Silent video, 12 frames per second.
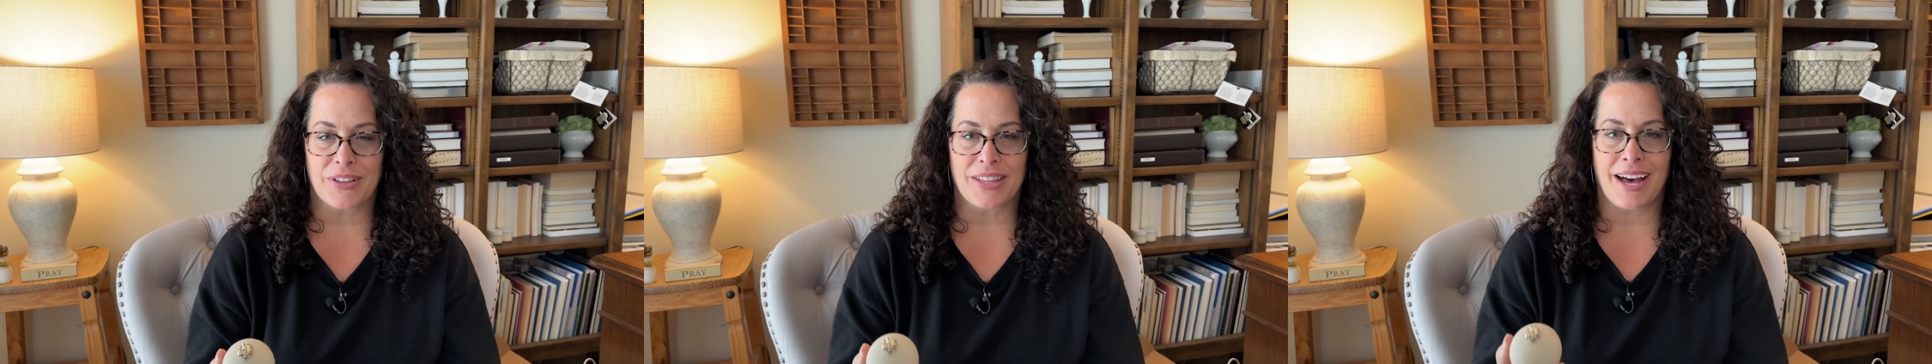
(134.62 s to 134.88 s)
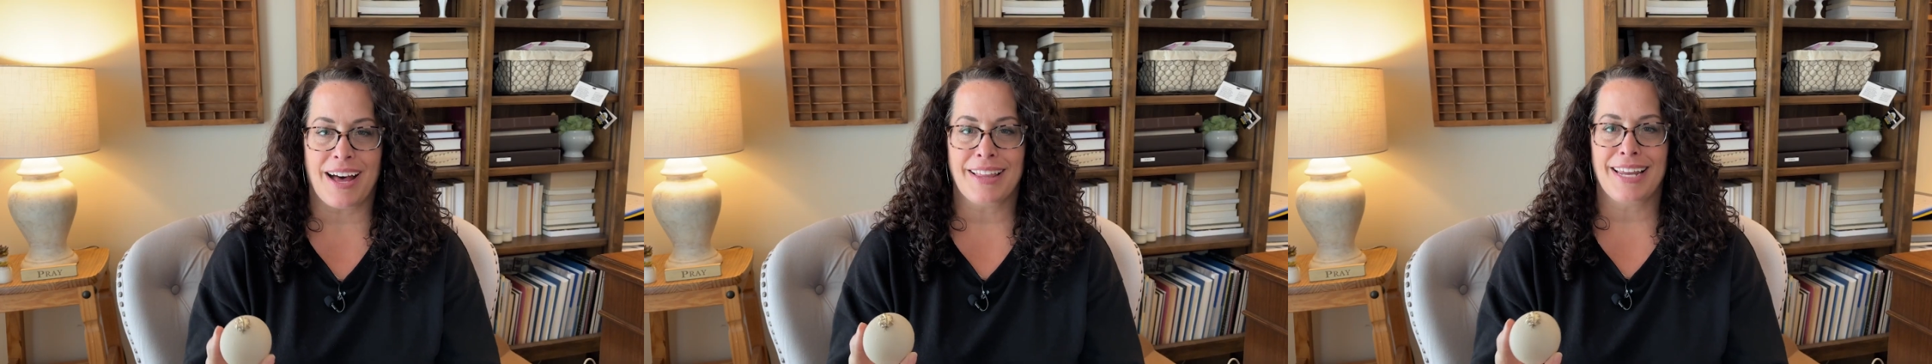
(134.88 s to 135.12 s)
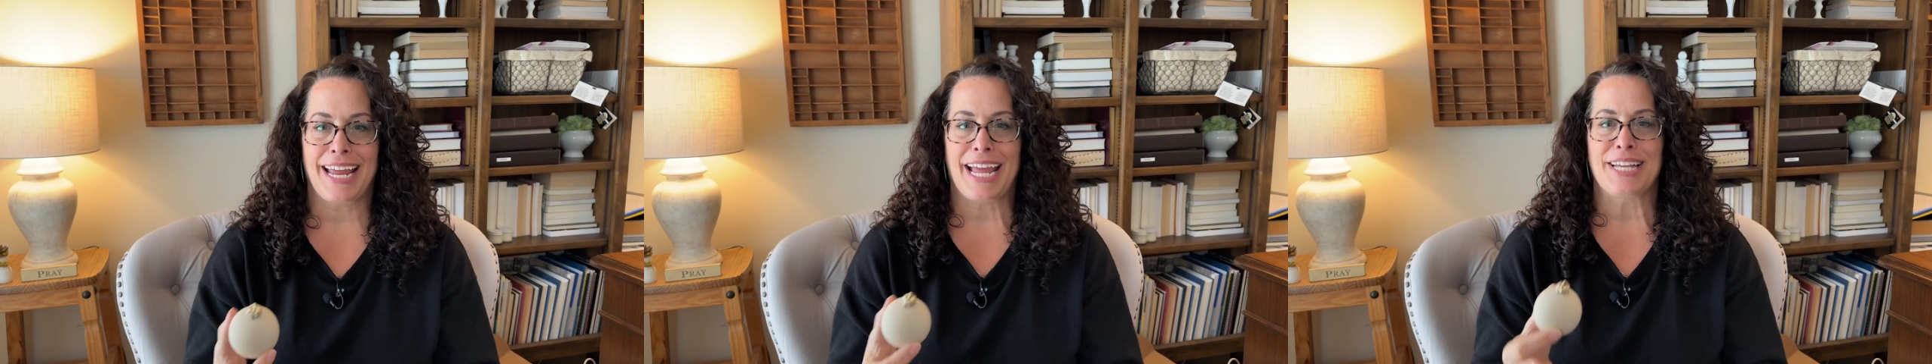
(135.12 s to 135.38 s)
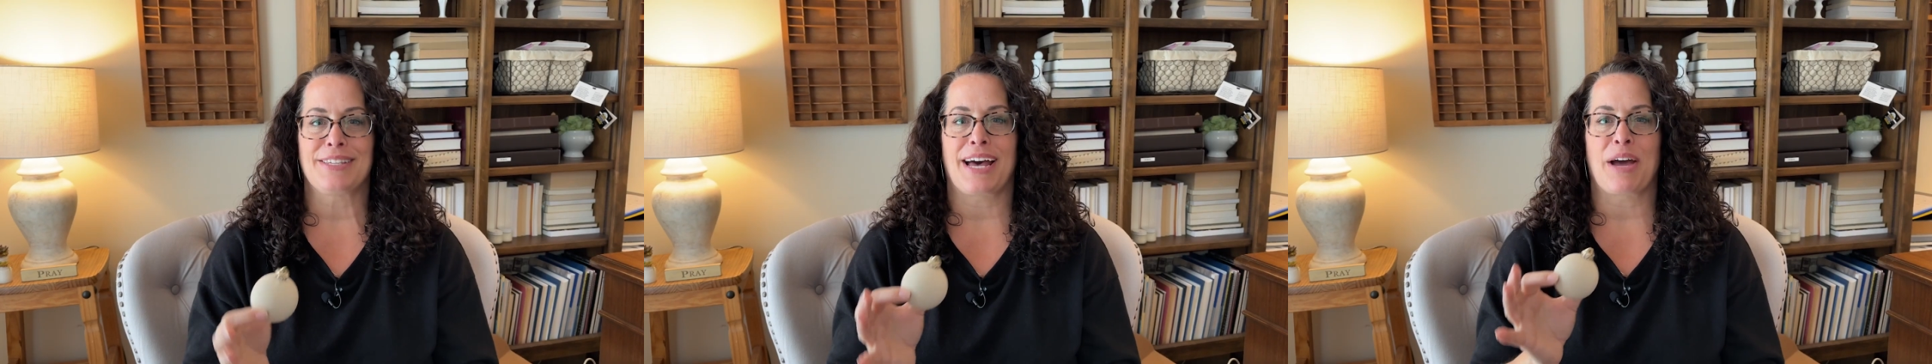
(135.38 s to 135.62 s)
the
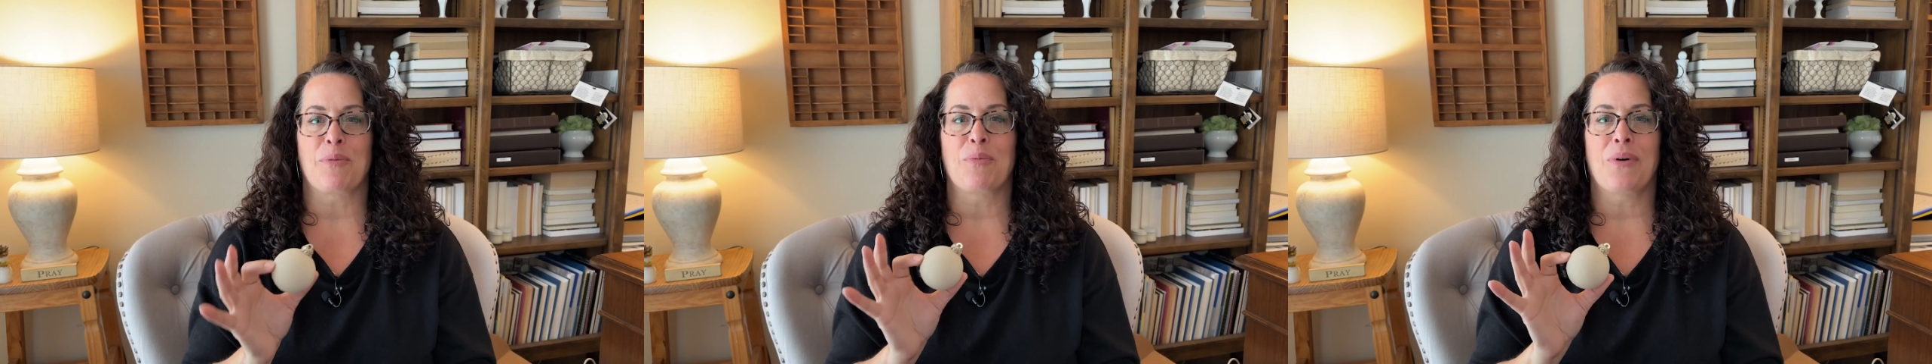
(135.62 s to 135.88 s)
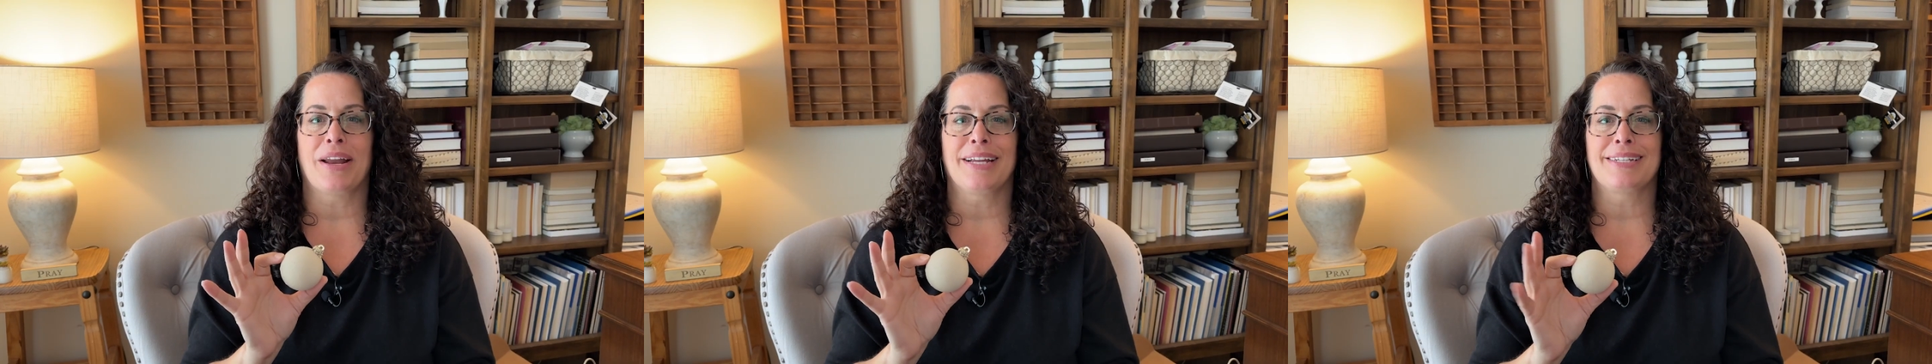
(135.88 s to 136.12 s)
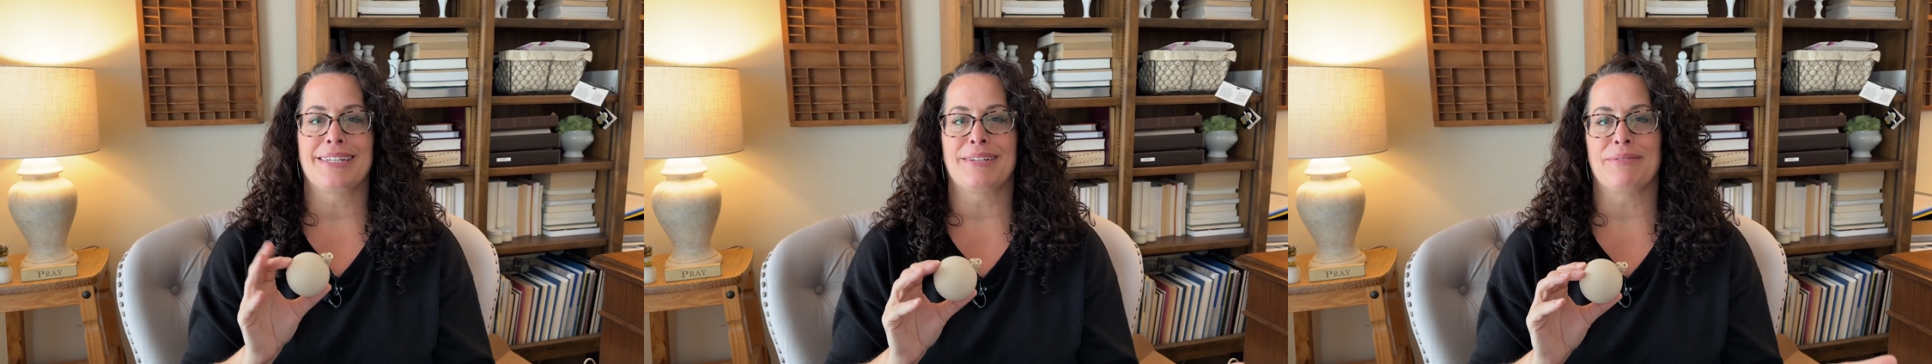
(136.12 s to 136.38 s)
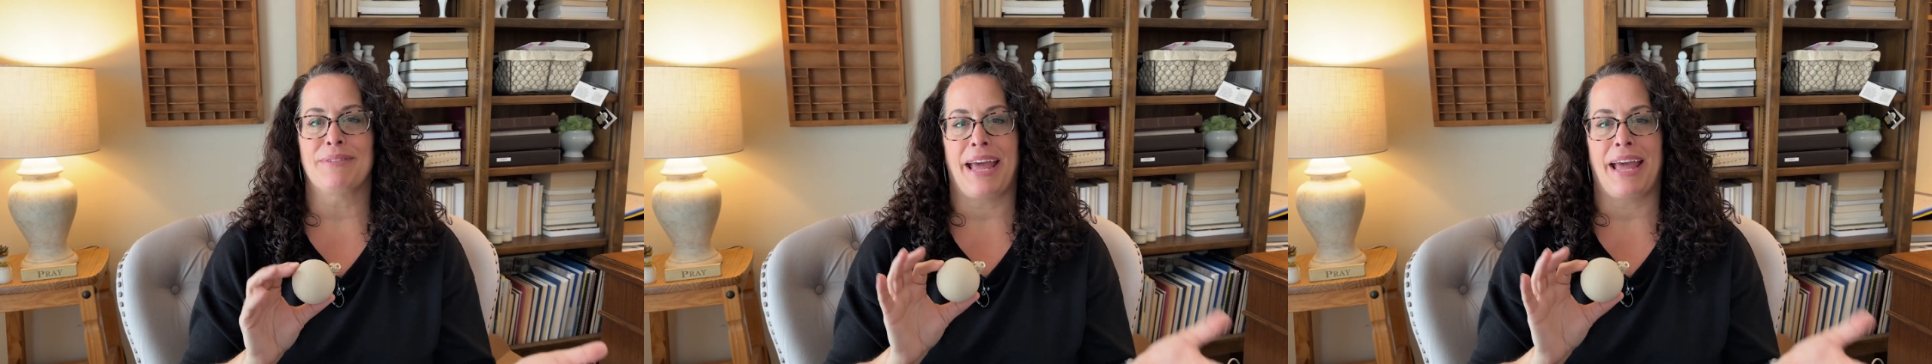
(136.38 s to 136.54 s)
holidays, I wanted to